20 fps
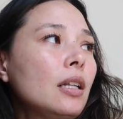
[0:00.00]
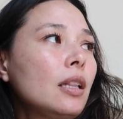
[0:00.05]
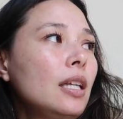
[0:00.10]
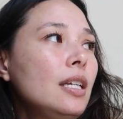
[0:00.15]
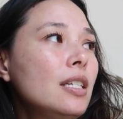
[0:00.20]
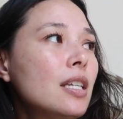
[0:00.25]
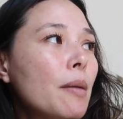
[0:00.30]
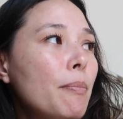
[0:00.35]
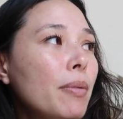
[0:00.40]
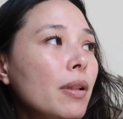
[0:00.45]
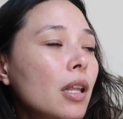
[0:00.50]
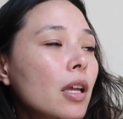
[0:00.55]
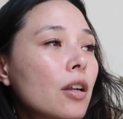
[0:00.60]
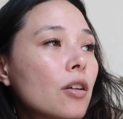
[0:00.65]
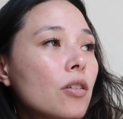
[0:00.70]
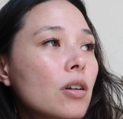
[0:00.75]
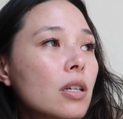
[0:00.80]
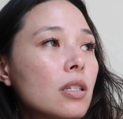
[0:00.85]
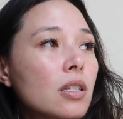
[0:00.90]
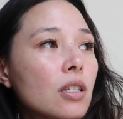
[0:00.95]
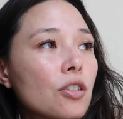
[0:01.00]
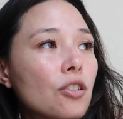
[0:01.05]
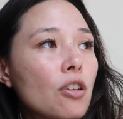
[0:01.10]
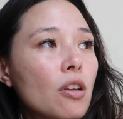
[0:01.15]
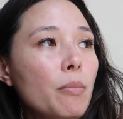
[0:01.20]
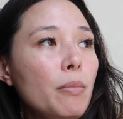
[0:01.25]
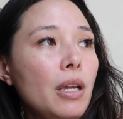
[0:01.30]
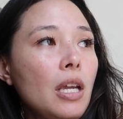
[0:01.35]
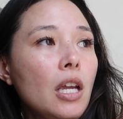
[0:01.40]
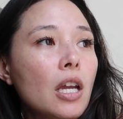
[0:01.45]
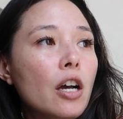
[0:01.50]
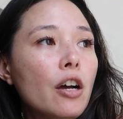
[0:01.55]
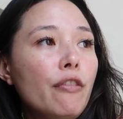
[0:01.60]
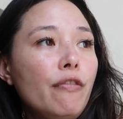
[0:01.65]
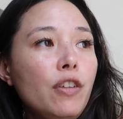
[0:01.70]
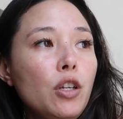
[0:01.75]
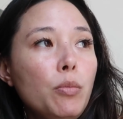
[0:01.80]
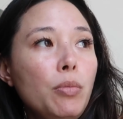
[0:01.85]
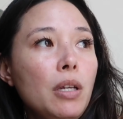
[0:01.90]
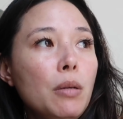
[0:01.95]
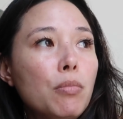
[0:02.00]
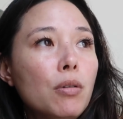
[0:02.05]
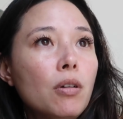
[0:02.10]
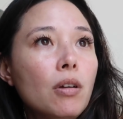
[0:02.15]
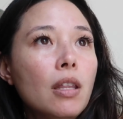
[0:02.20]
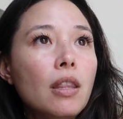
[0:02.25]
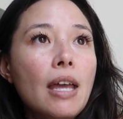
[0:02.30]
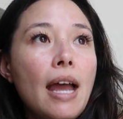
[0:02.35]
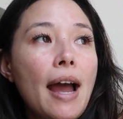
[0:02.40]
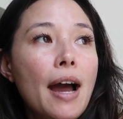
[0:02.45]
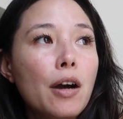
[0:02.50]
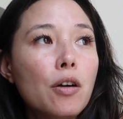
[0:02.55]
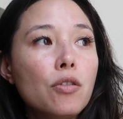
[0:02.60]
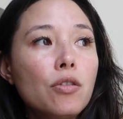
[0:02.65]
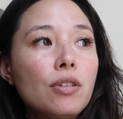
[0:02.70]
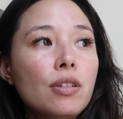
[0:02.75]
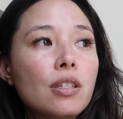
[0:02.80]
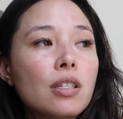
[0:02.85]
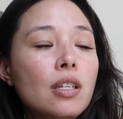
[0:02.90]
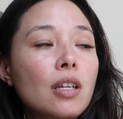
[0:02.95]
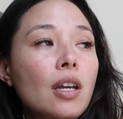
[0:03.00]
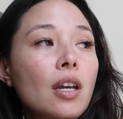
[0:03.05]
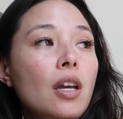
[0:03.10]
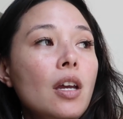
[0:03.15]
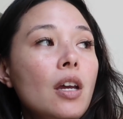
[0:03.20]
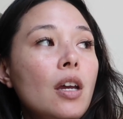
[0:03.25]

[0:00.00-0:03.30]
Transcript: Cleaned up a little because there's gonna be a few people in the house.